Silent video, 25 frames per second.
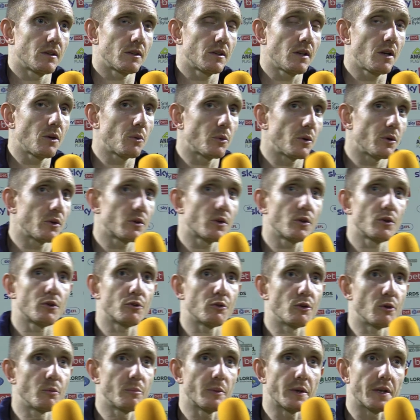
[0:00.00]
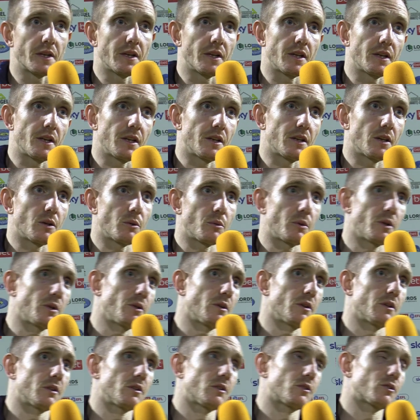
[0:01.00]
no, we were a good group in there. You know, we
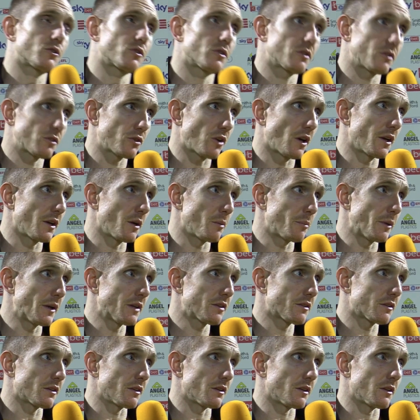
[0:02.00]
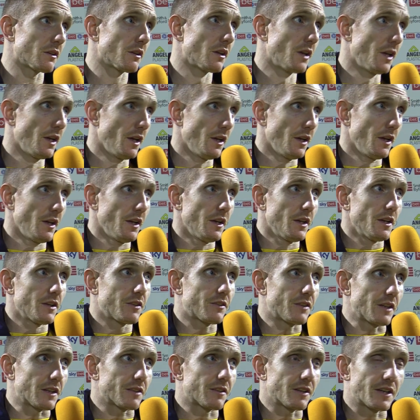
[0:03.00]
were trying our best to
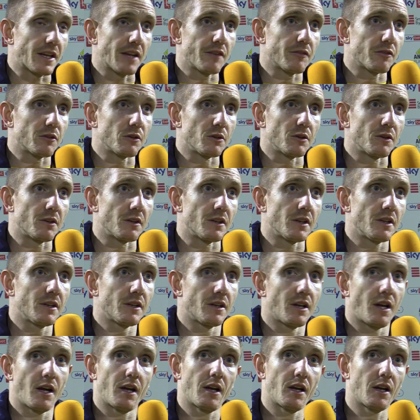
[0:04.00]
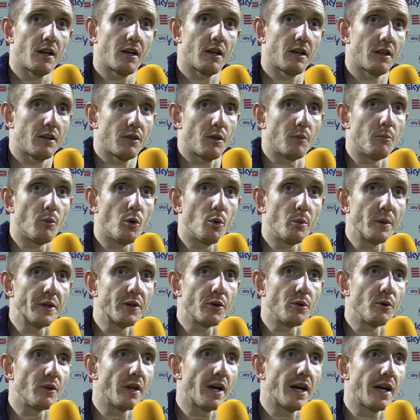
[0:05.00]
stick together, and the more we
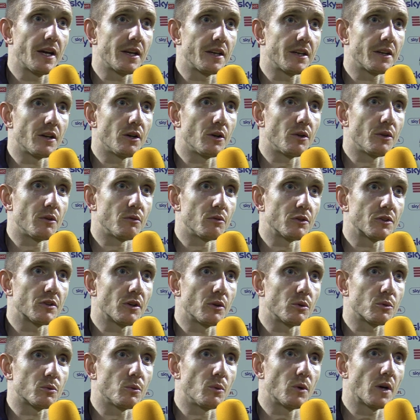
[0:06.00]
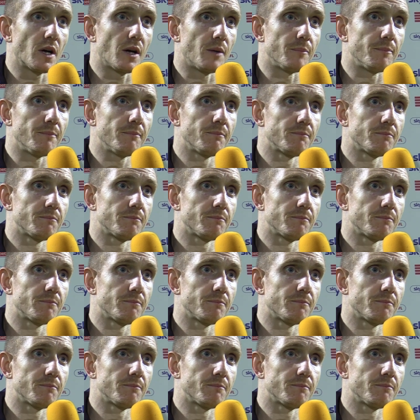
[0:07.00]
do that, you know, the results will come.